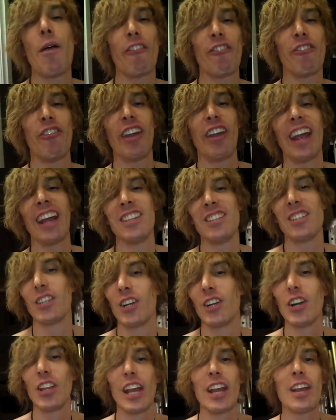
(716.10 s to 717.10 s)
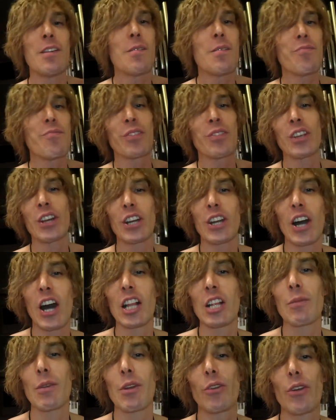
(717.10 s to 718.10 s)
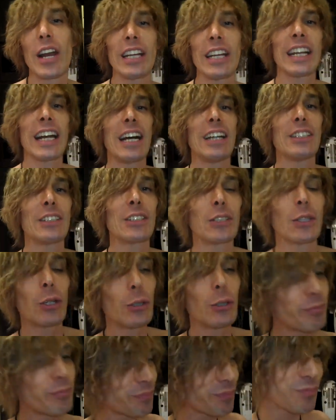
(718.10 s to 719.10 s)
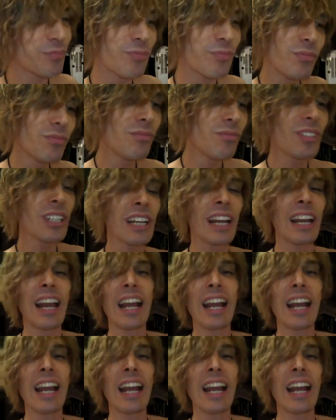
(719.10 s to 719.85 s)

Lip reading: my fans, they're calling me right now, so hey,